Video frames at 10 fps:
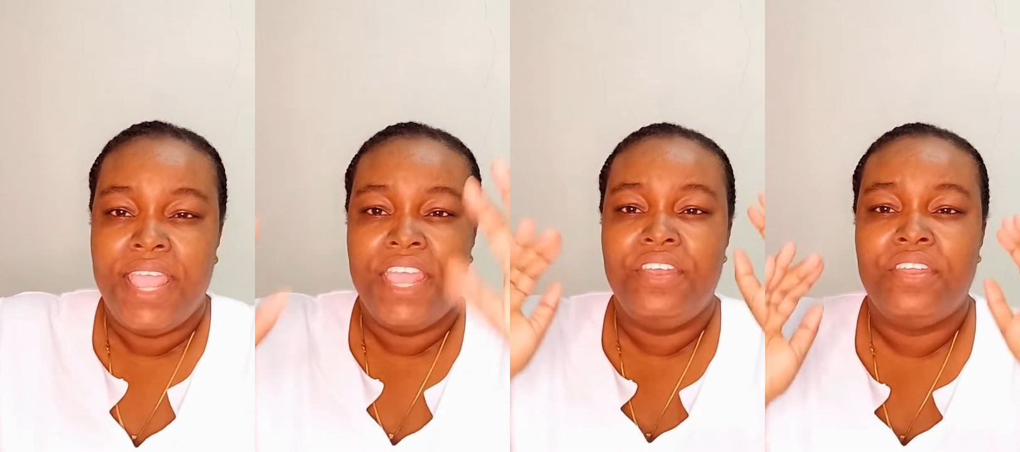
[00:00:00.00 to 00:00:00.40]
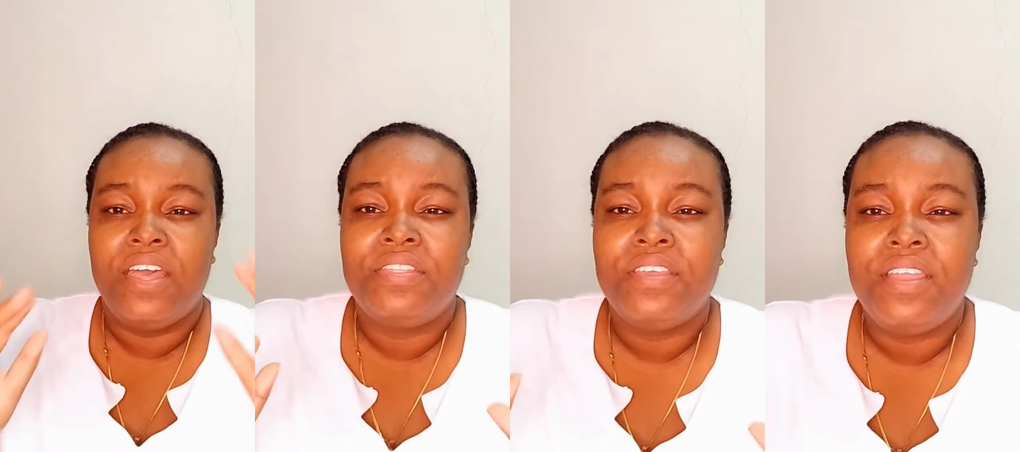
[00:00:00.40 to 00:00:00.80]

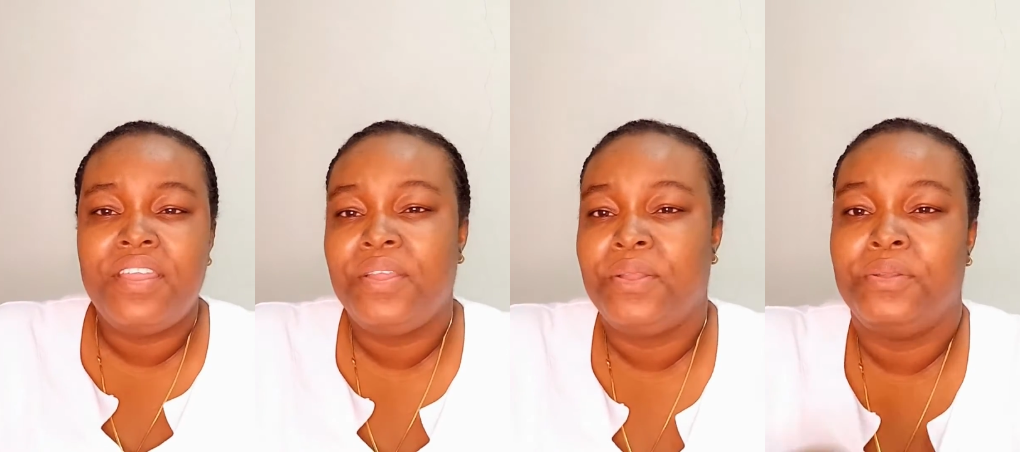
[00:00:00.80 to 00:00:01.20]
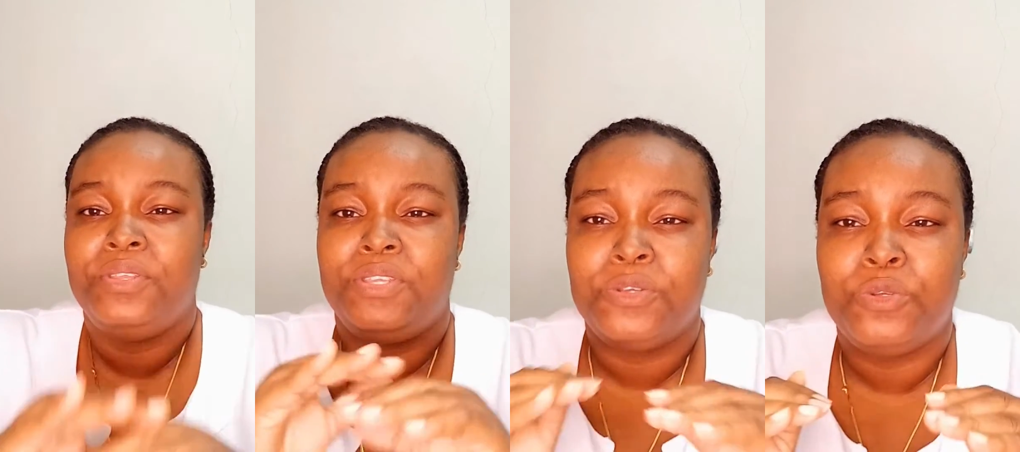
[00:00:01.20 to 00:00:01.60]
Another
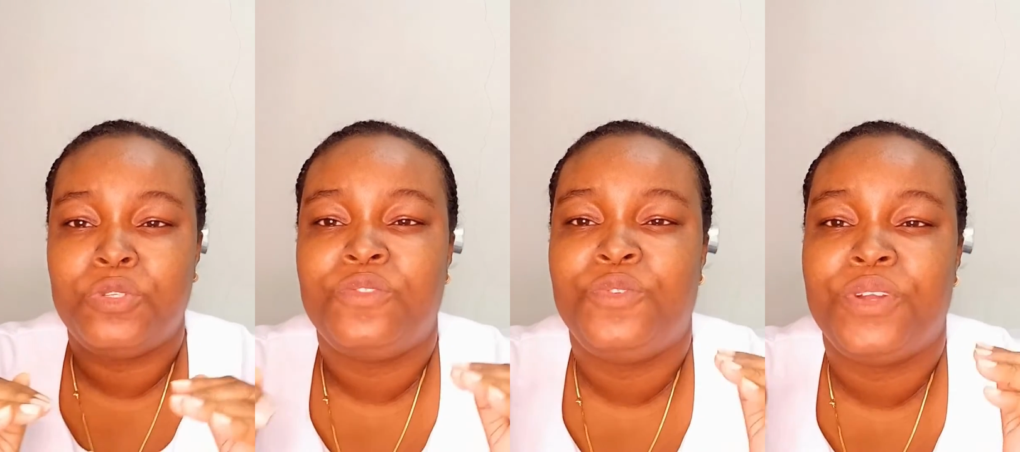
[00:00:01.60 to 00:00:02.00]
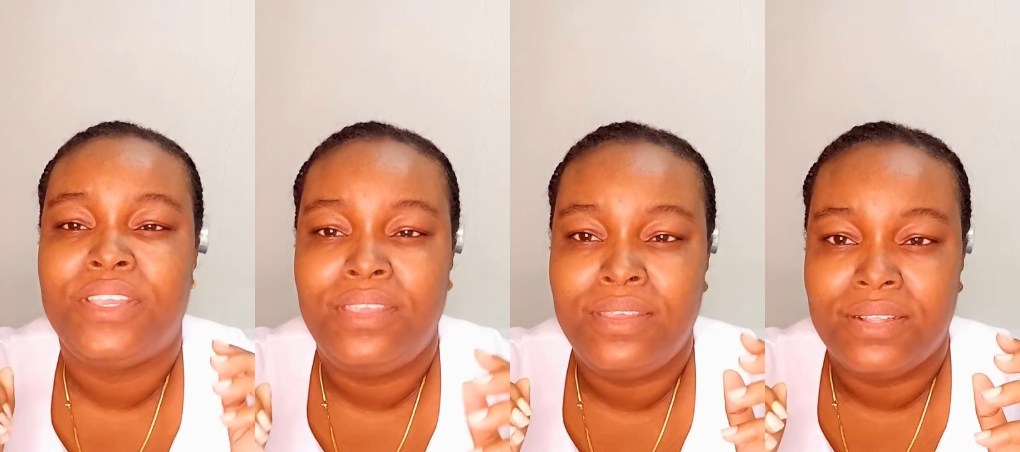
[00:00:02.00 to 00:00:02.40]
use for
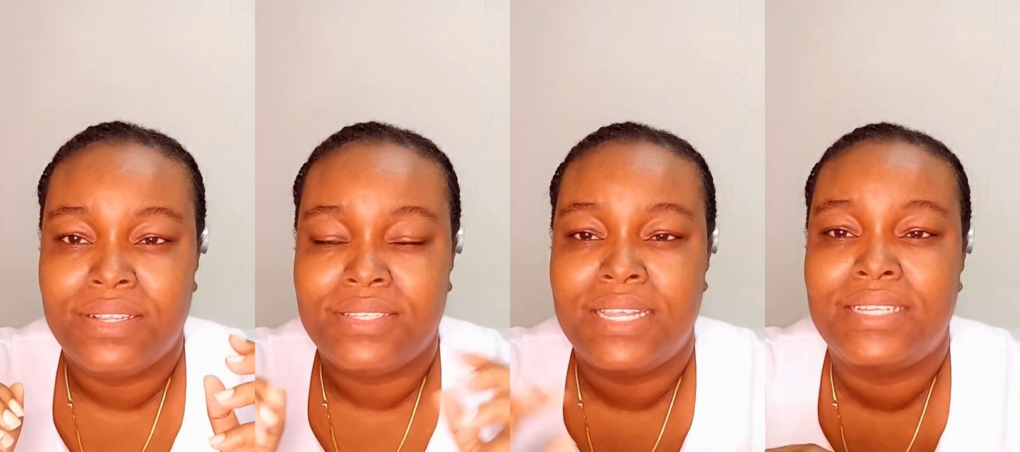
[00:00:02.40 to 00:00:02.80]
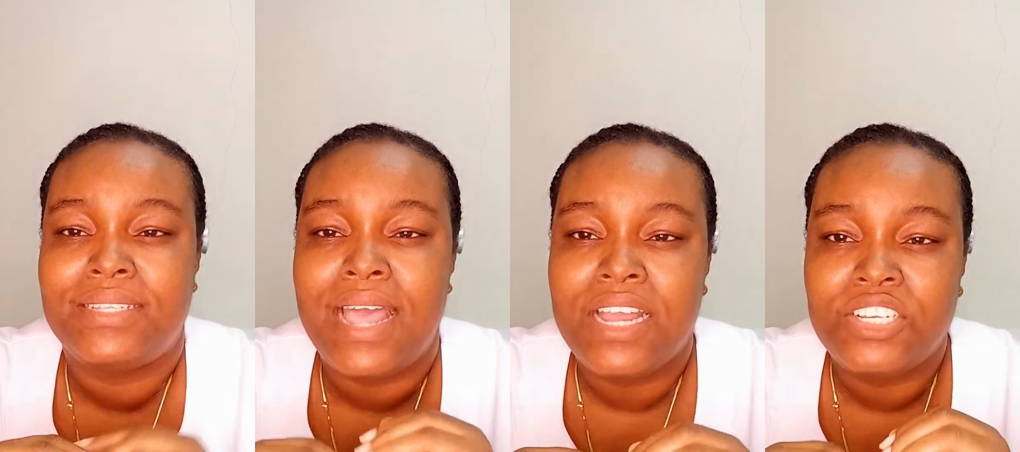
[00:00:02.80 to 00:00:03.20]
Kegels
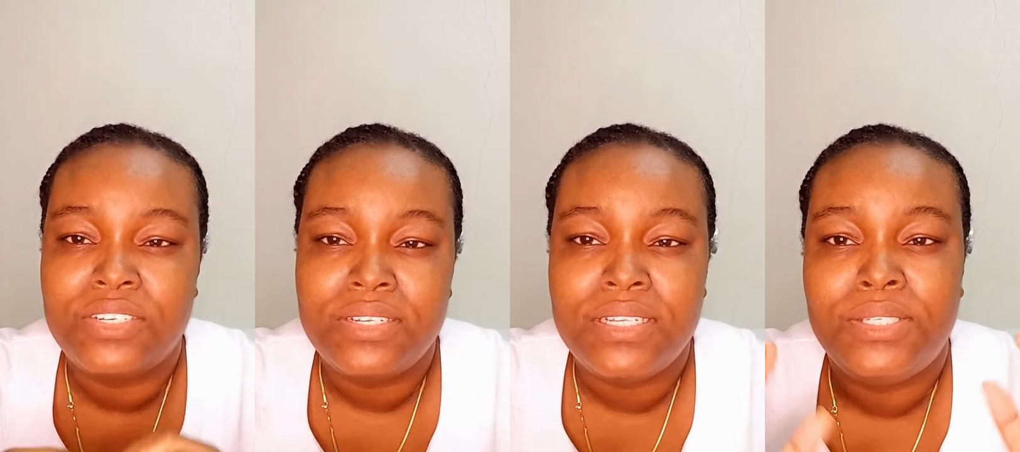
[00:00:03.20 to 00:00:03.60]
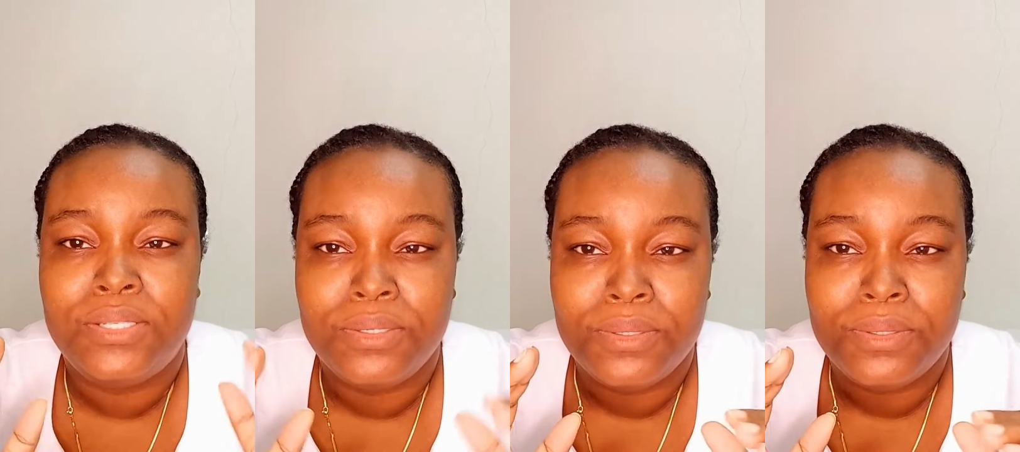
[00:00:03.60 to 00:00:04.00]
is actually
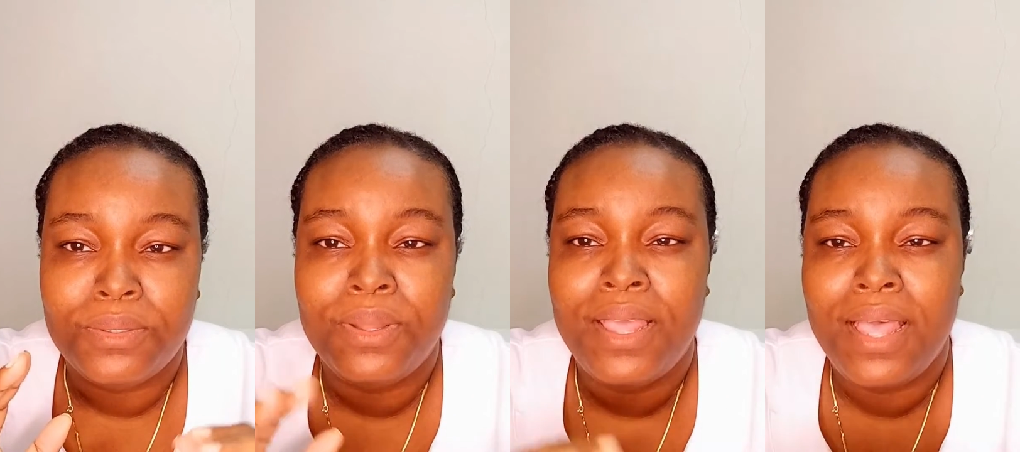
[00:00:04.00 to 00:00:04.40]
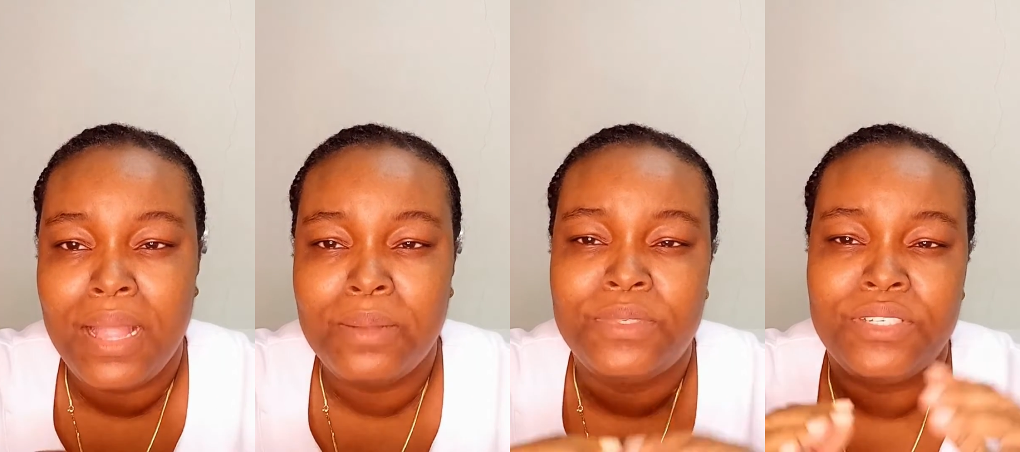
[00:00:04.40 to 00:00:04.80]
to
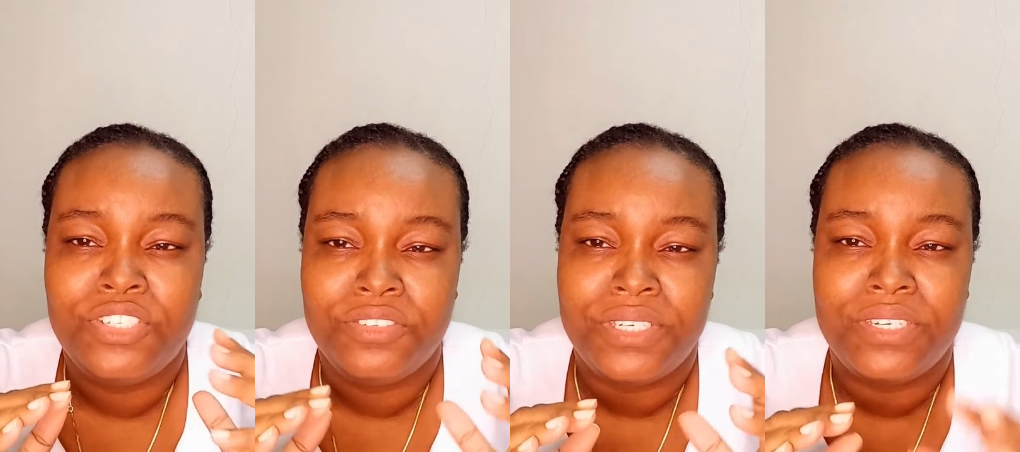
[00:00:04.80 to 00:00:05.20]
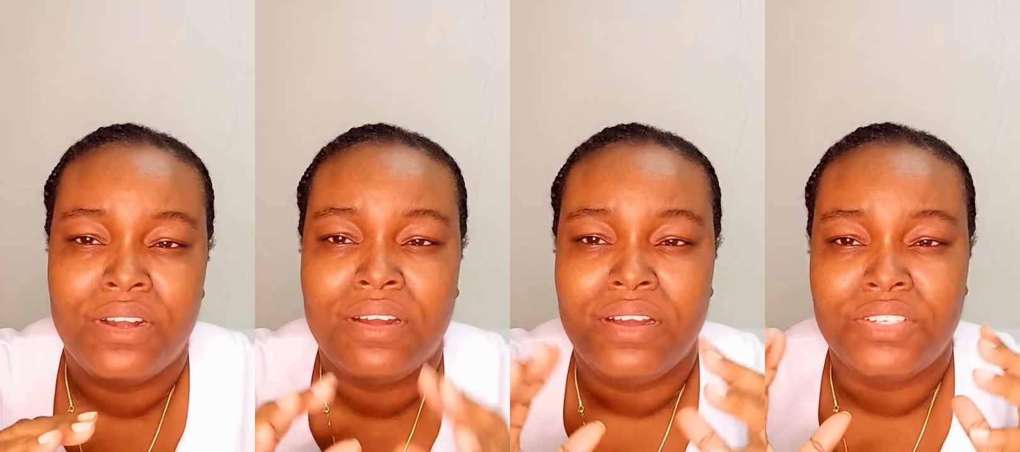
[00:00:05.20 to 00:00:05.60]
help to treat
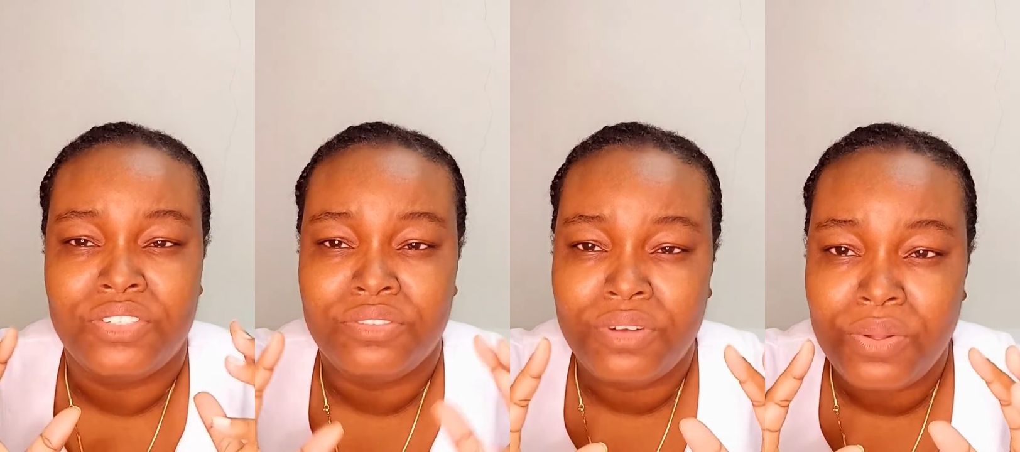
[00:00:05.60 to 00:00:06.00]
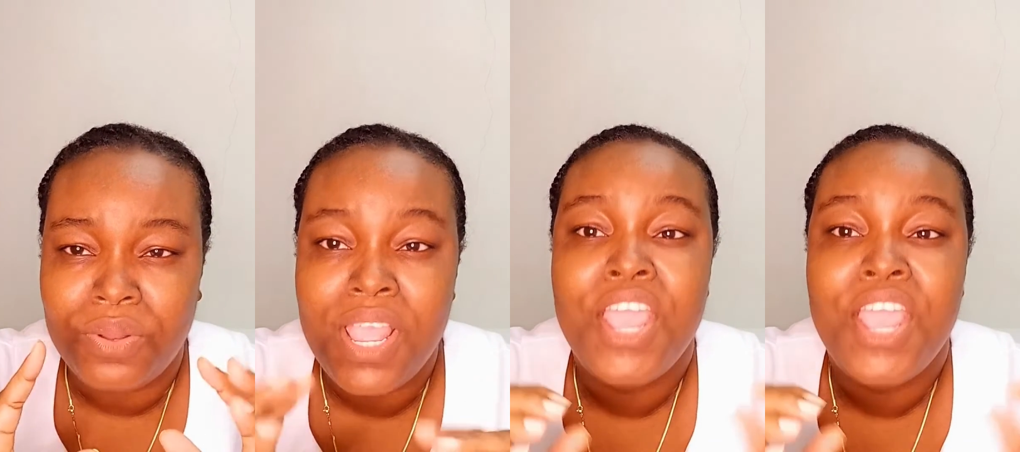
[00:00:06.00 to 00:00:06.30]
or control